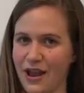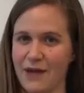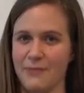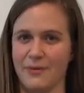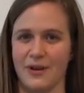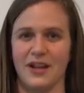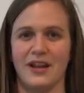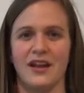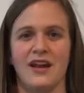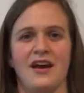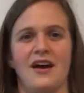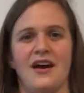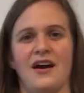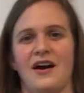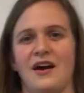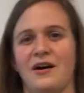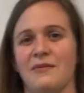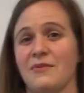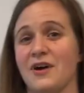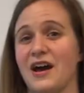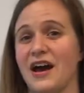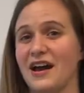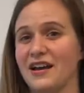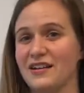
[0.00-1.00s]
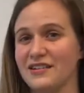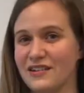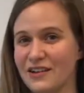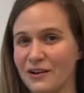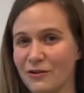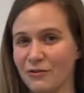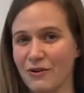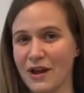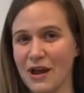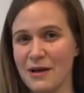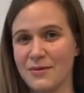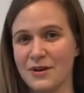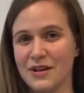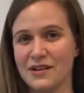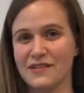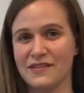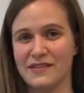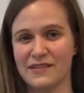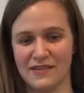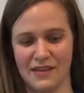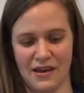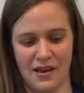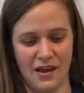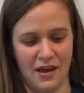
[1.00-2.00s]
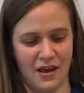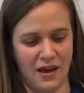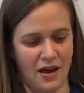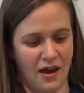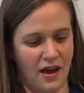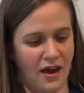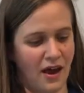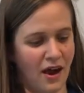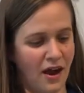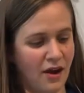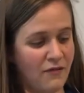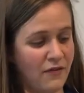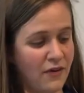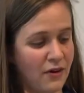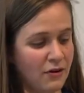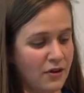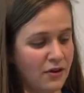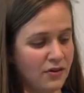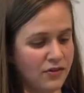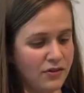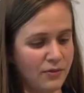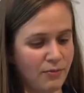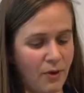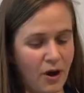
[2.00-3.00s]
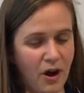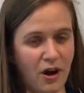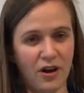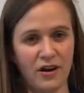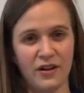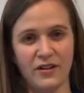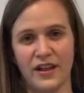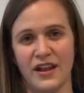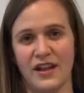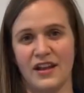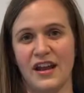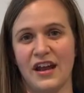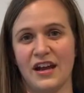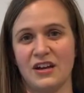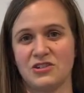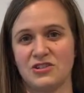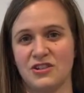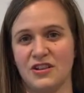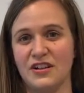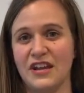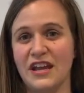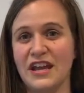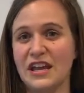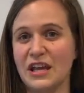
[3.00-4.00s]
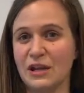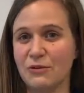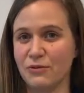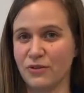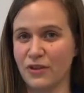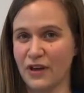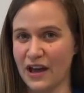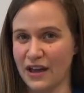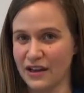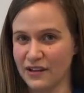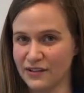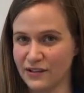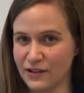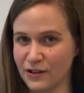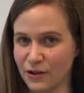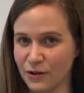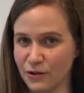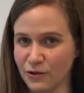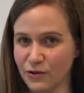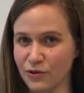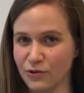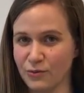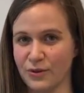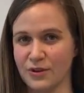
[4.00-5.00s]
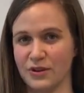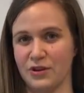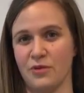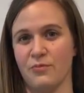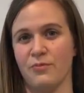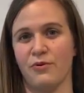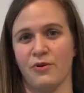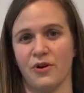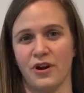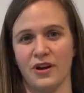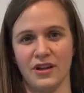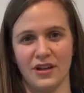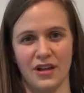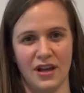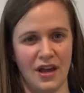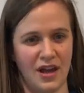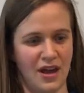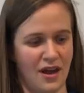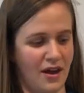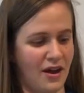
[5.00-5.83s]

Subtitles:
rabbit. Cottontail rabbits are very small and actually naked with eyes closed when they're born,